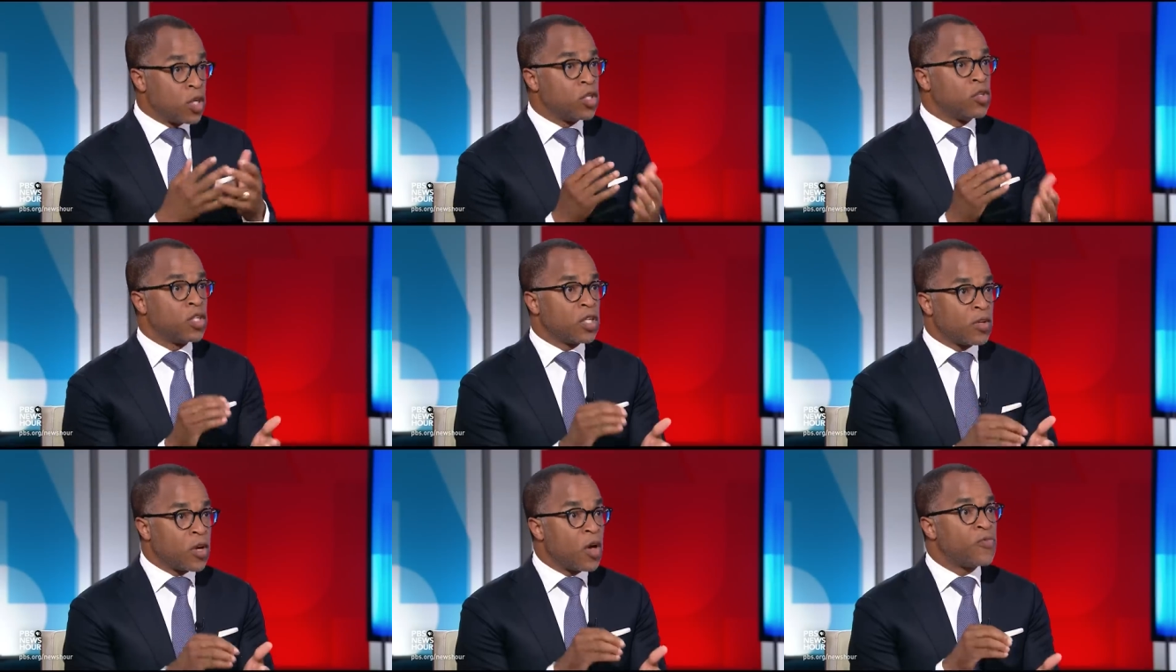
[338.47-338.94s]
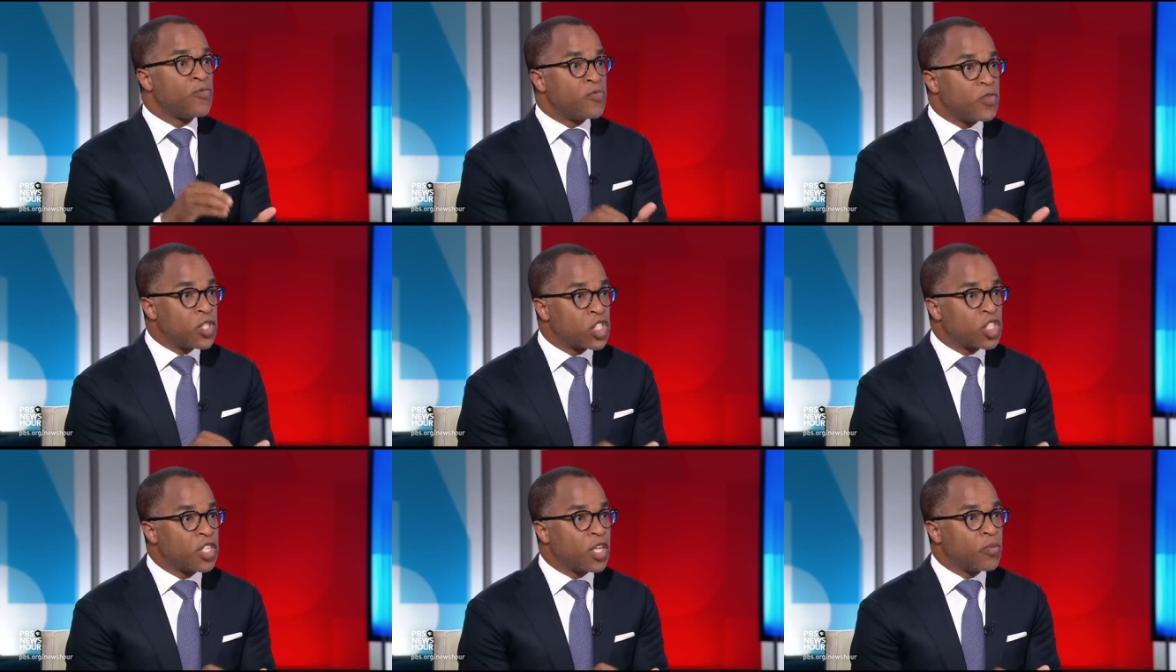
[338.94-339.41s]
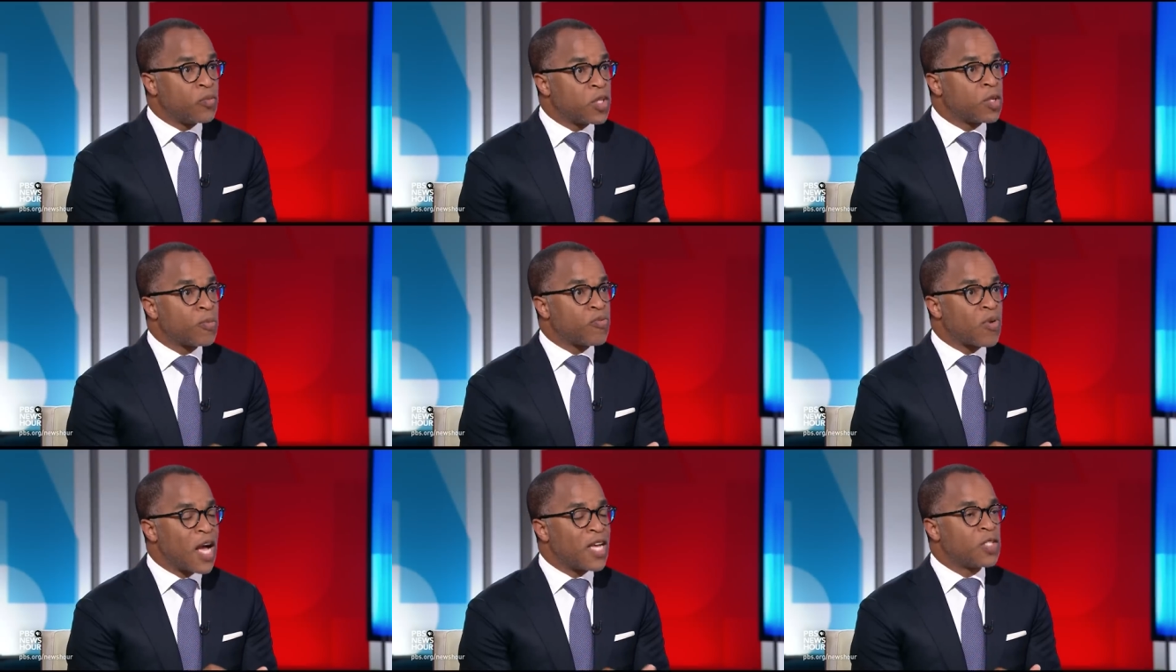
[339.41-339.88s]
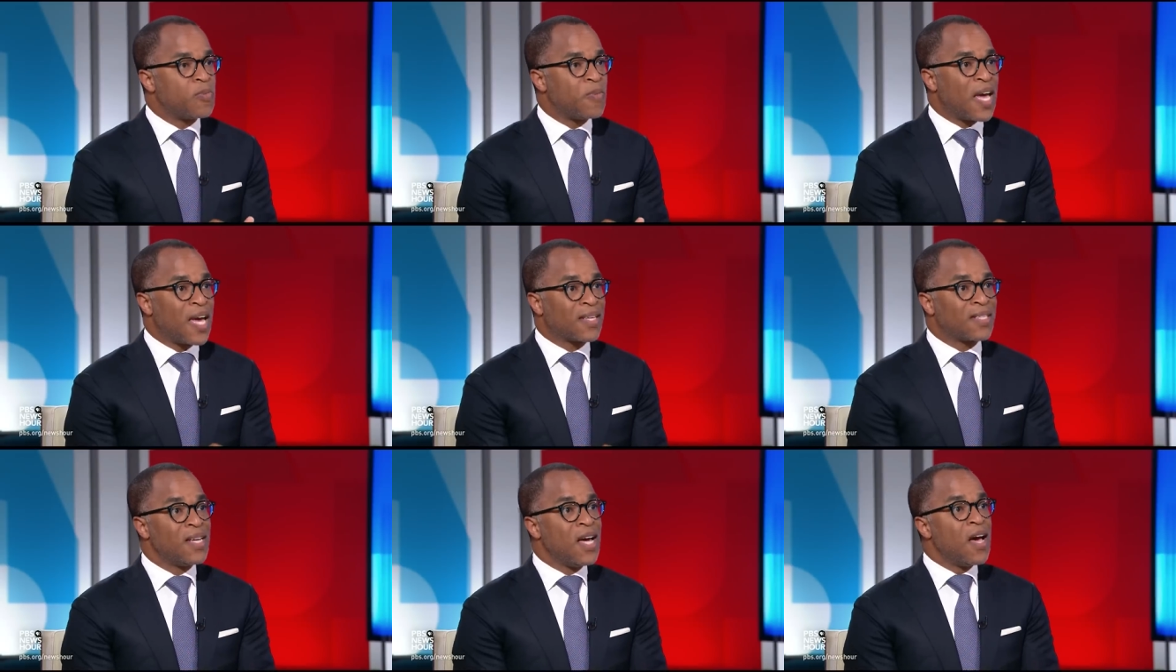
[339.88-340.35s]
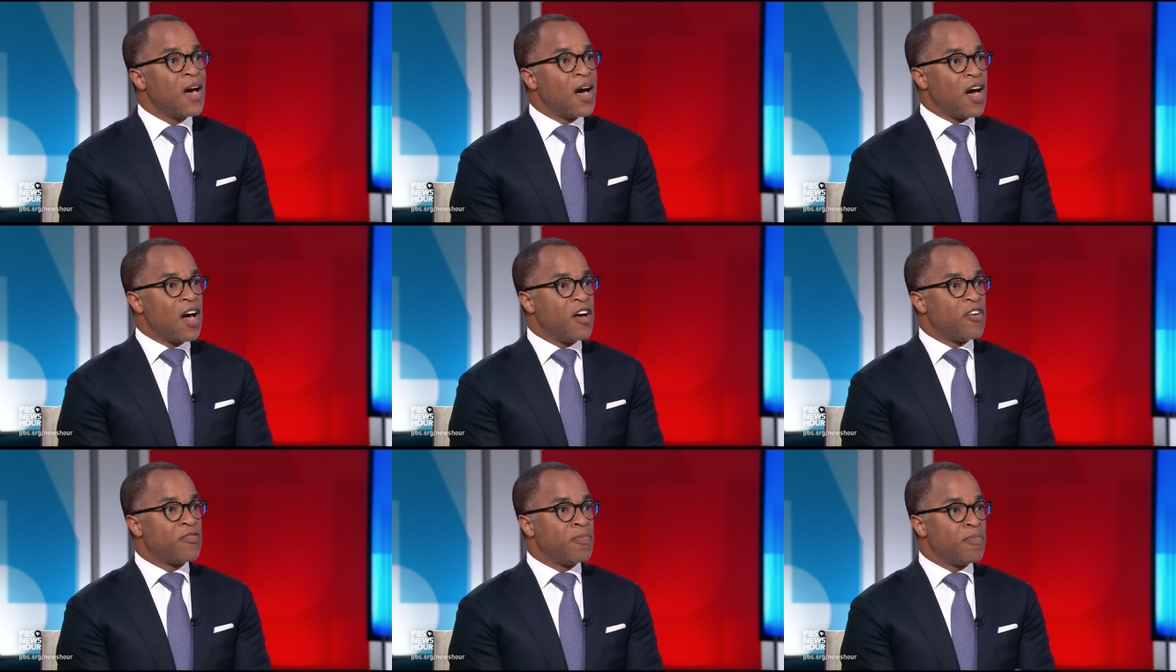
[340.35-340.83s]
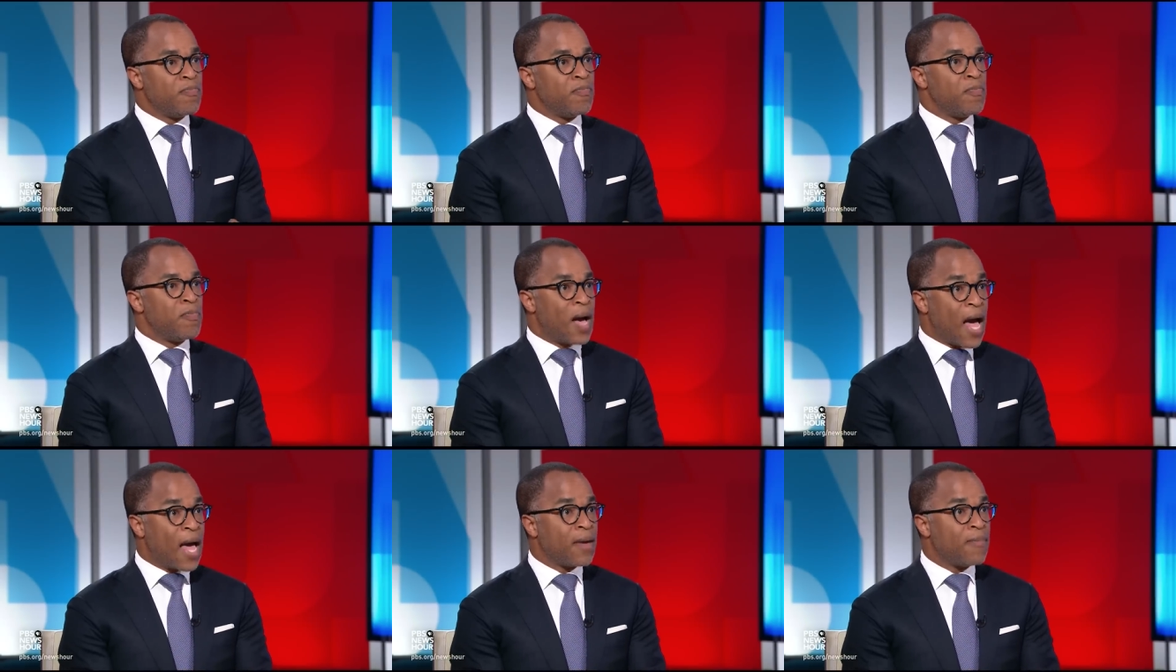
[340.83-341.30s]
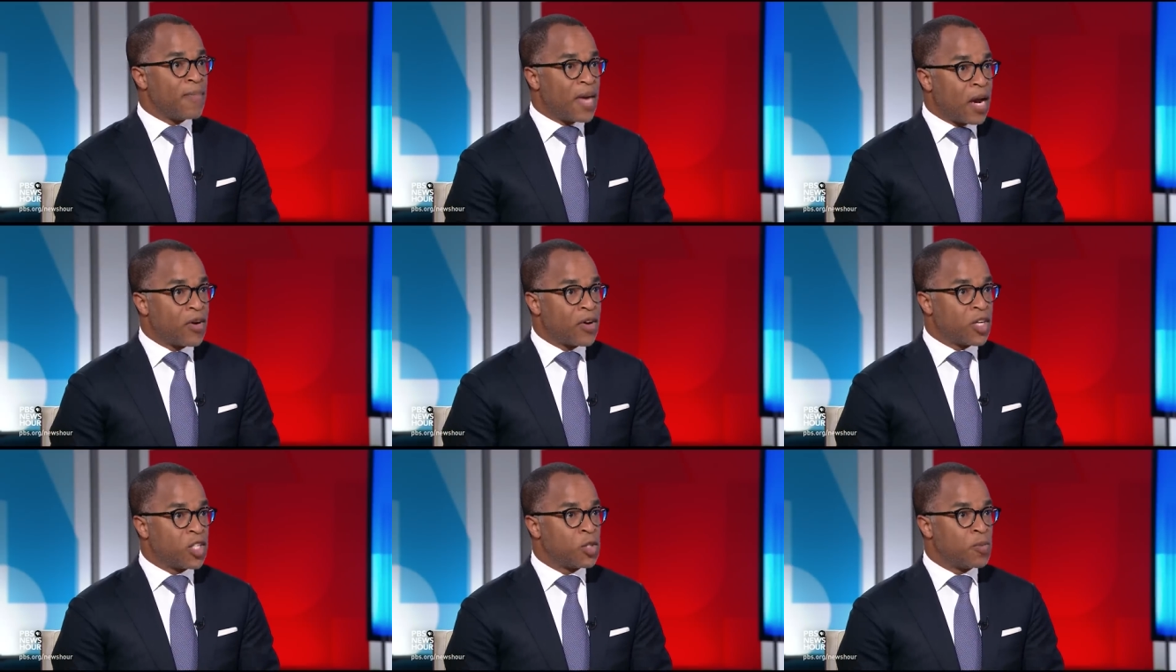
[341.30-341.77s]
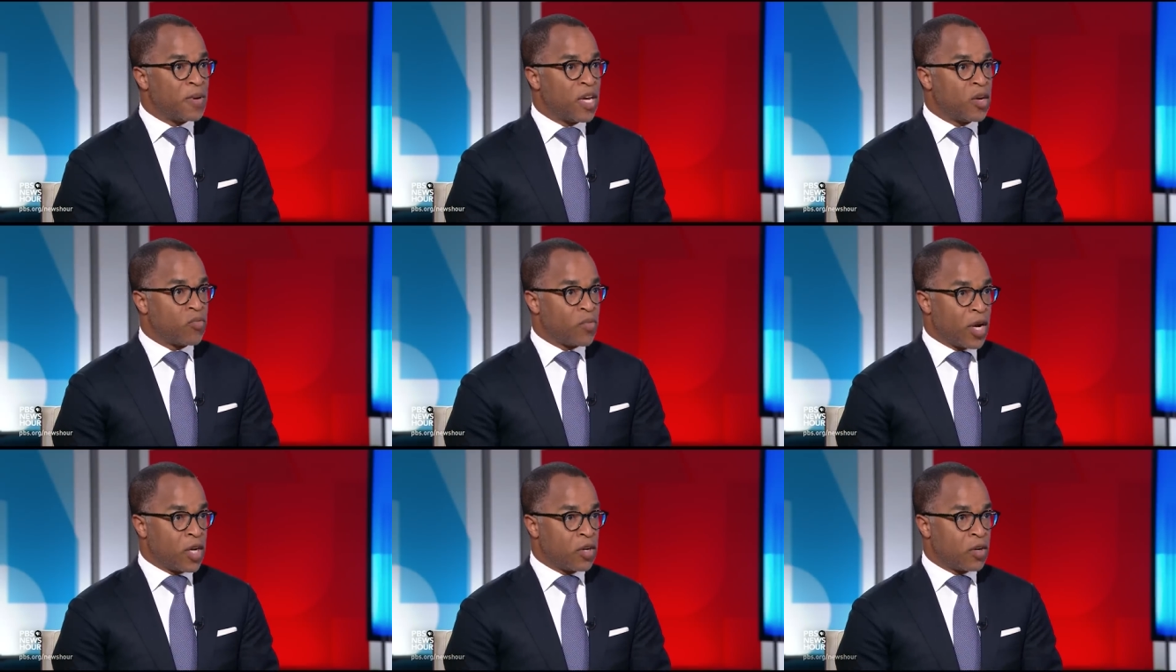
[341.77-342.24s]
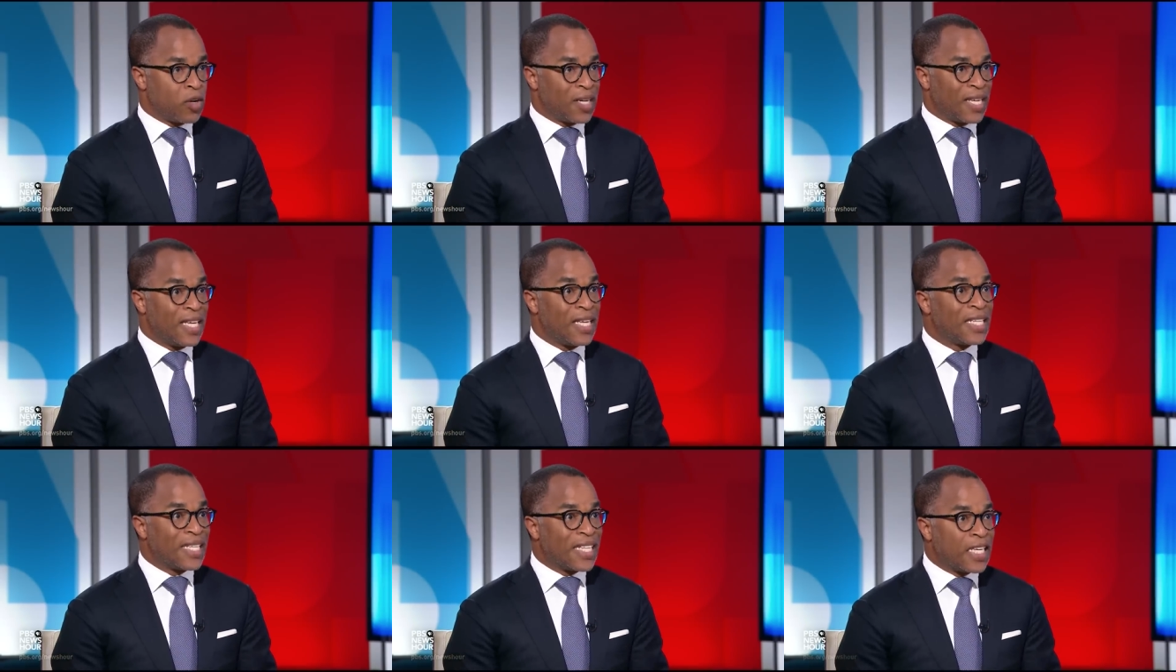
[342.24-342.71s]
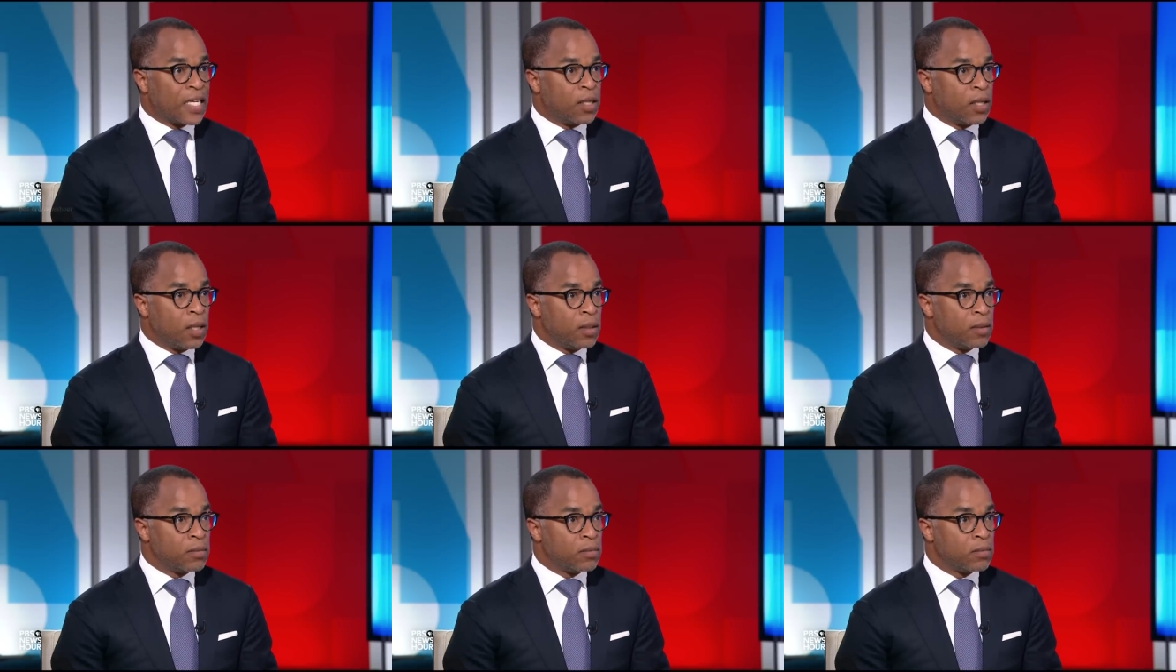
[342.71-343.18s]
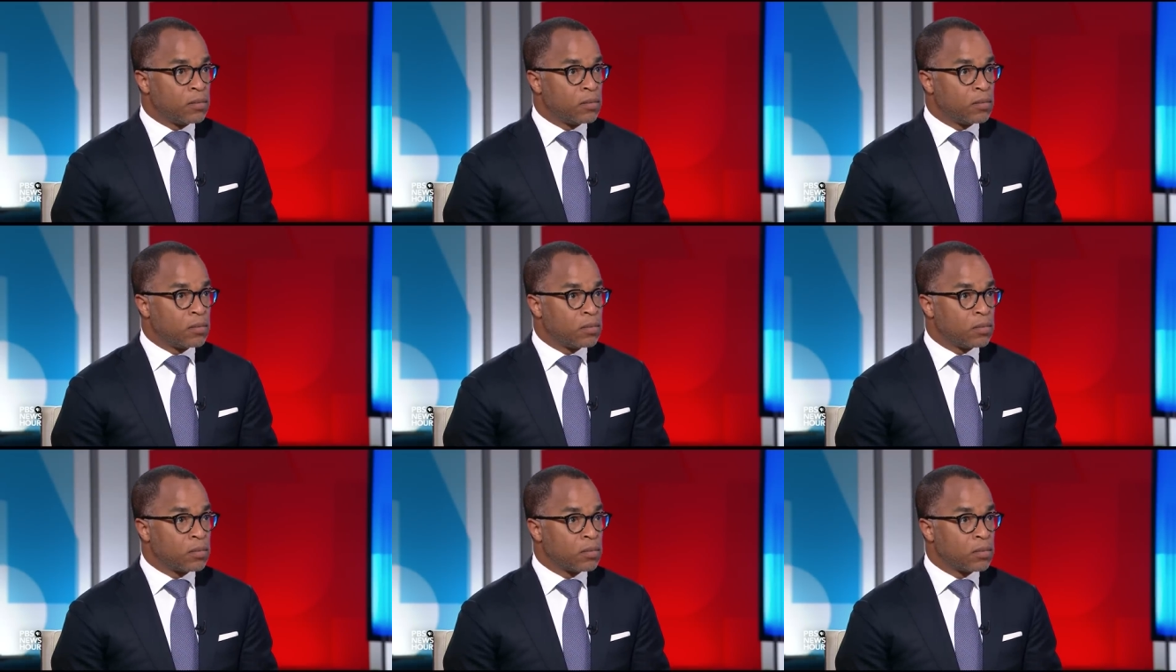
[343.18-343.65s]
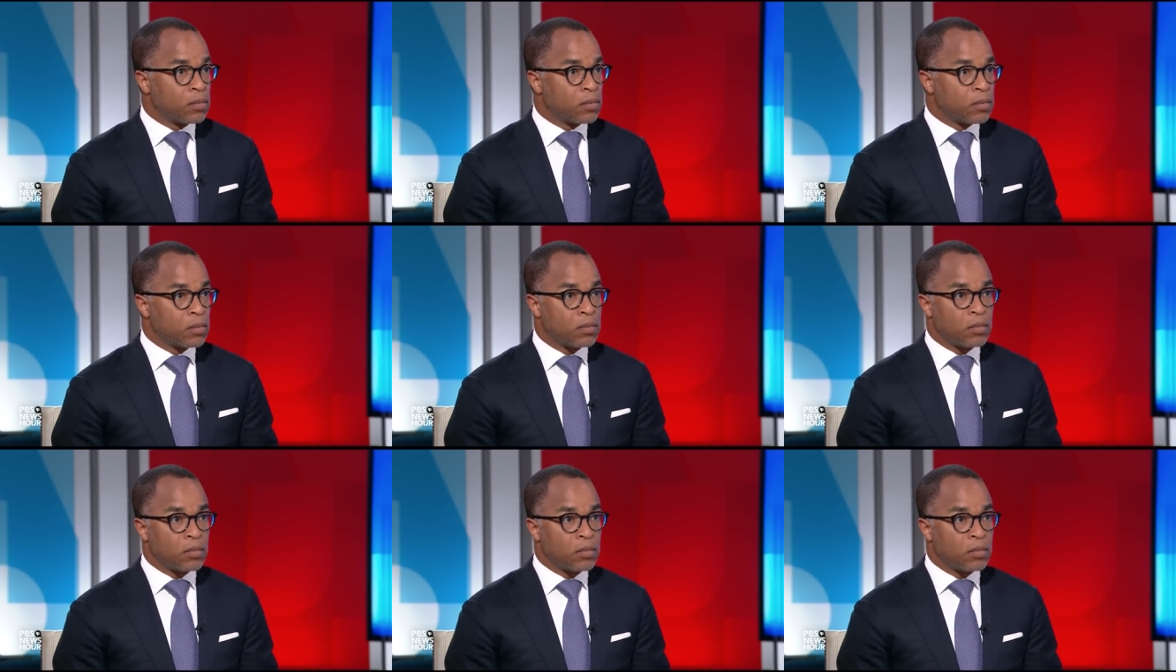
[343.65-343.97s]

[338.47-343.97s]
Like, officially with the prospect of my marriage being rendered illegal. Do you think